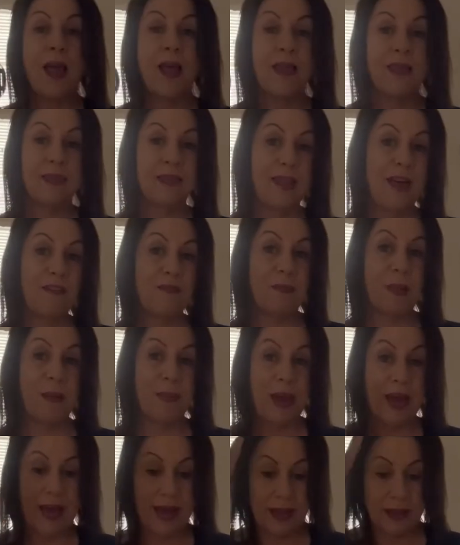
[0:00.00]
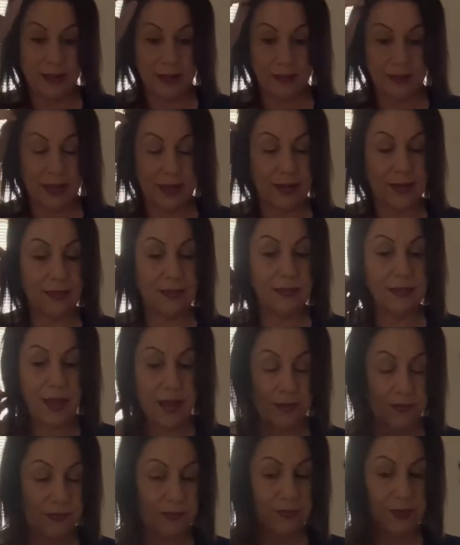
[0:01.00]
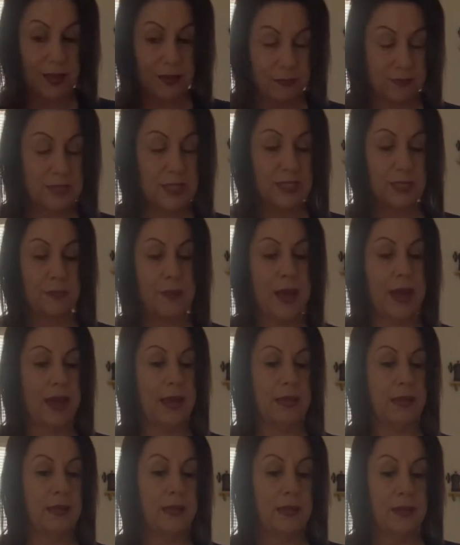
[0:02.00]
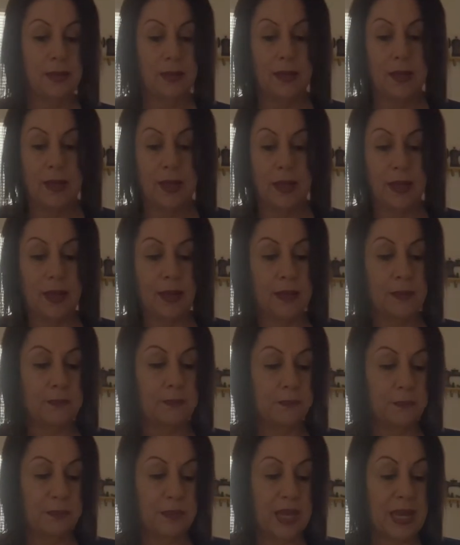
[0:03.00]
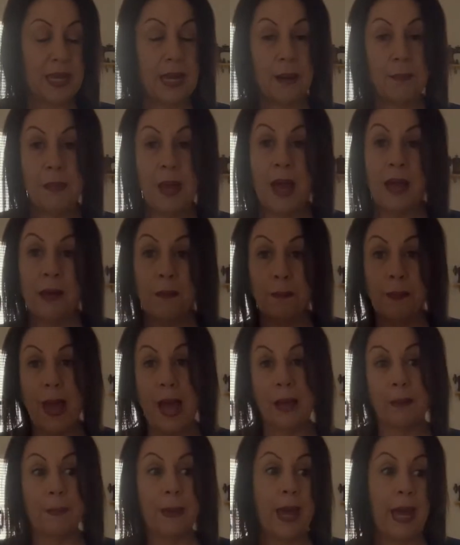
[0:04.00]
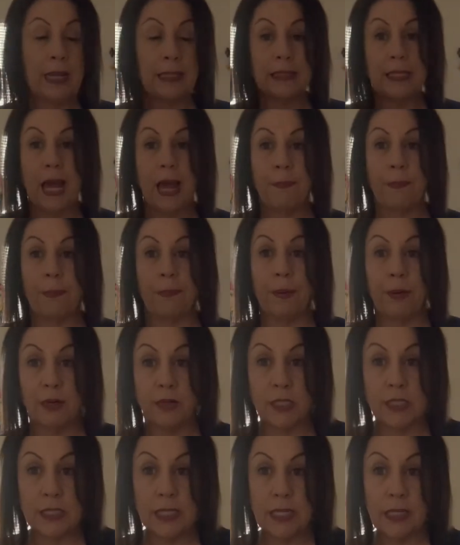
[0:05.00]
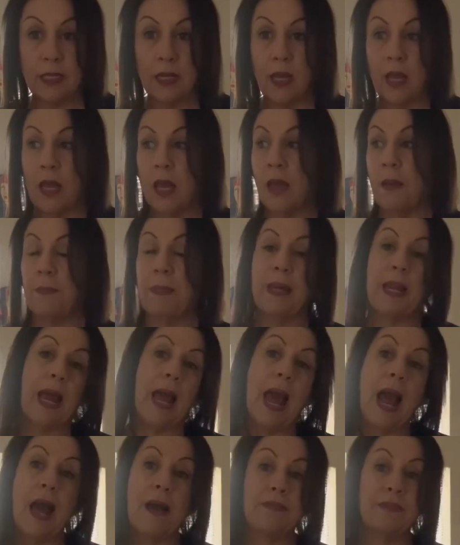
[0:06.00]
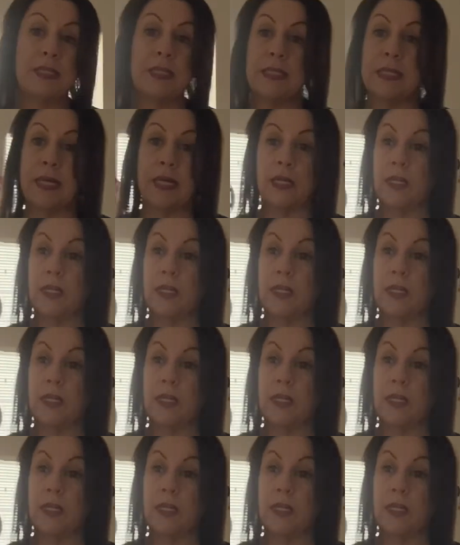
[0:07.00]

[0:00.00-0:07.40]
love my bag. Like, love this bag. And I'm not a backpack type of person, but I have to tell